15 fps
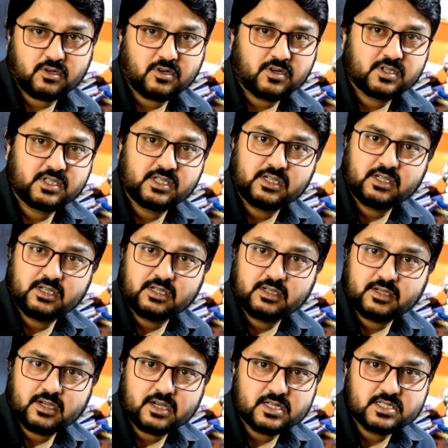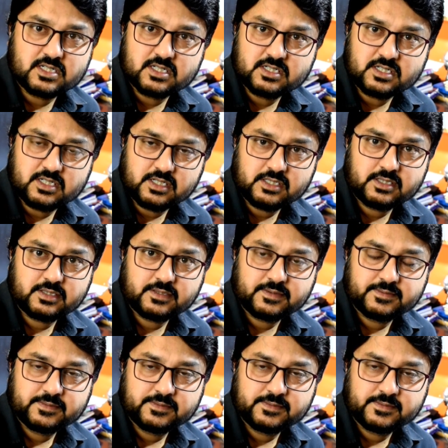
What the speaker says: or the answer sheet.